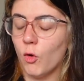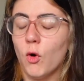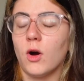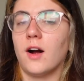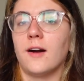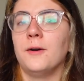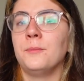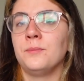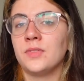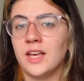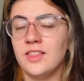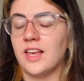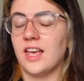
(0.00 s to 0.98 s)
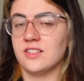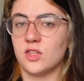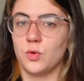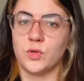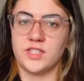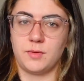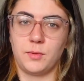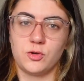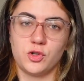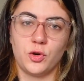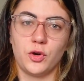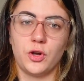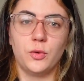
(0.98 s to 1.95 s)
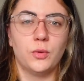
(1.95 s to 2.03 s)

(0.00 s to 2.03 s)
Or in the case of the ones I'm about to show you,